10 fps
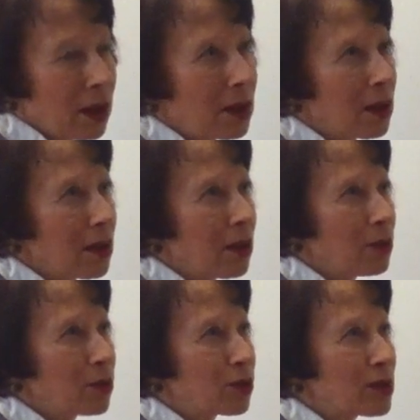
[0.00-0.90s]

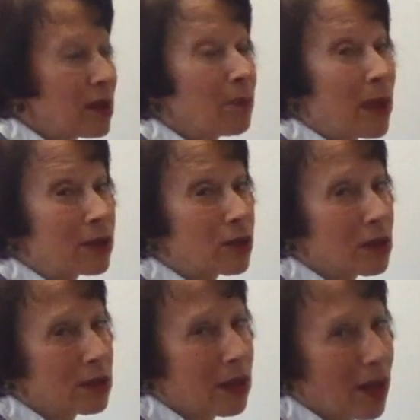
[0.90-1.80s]
how
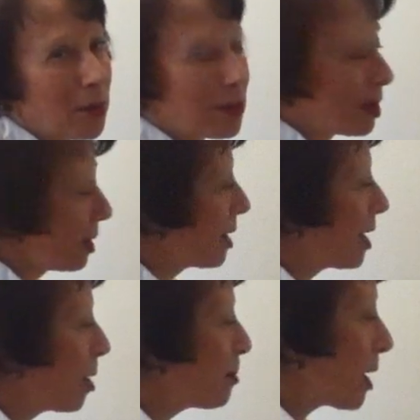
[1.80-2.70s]
passionate I am
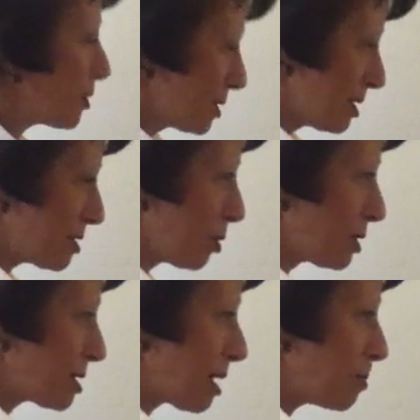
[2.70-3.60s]
about this
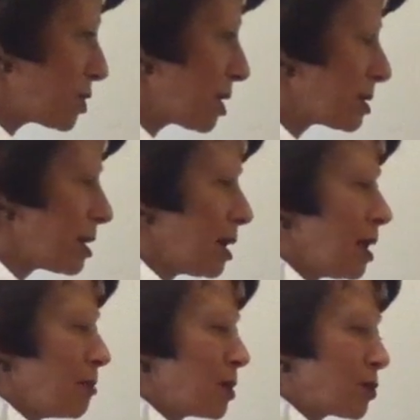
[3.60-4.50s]
whole subject,
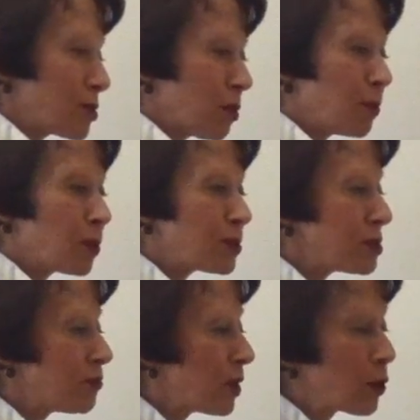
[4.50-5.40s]
because
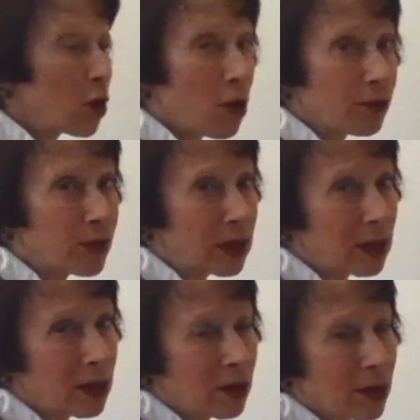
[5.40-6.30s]
composers very
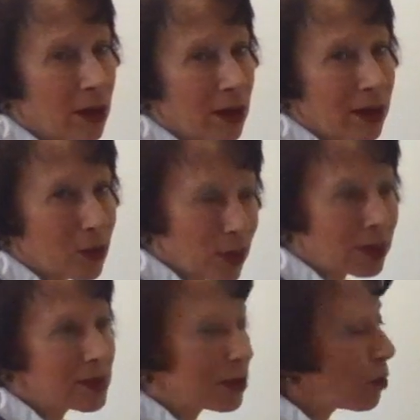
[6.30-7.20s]
often create
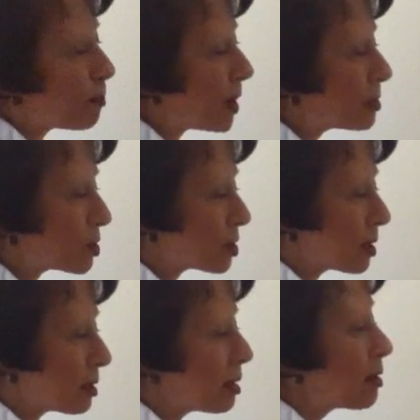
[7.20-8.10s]
a
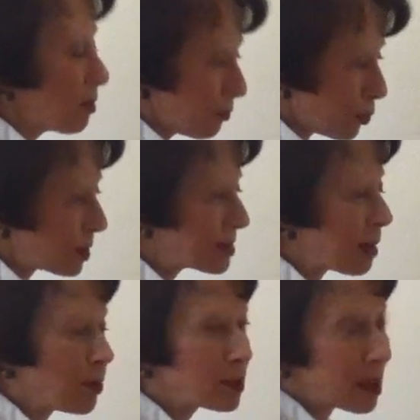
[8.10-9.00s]
syncopation for
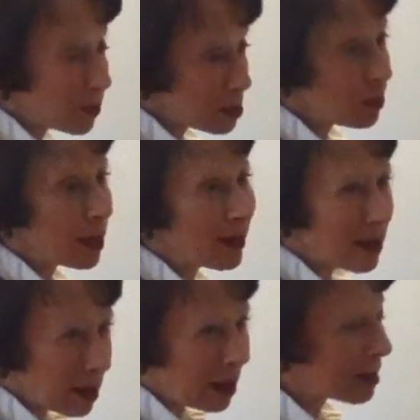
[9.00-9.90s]
example, sometimes by
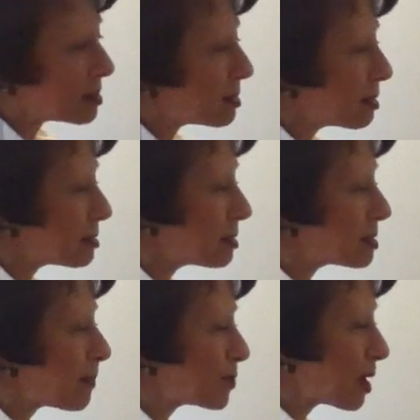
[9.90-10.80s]
little accents and
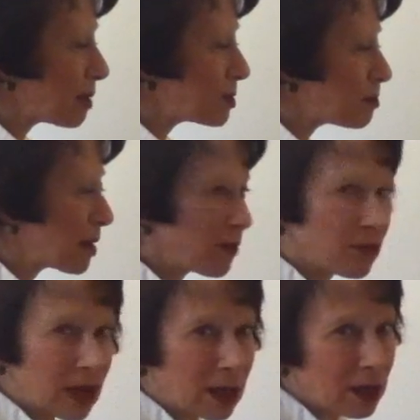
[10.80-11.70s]
sometimes by
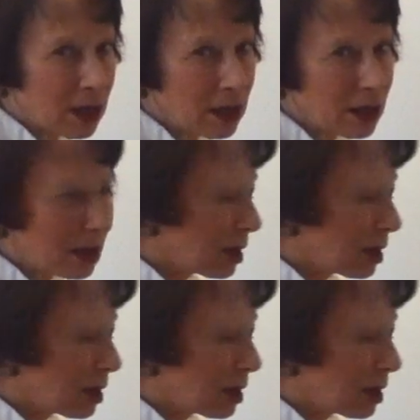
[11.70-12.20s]
thickening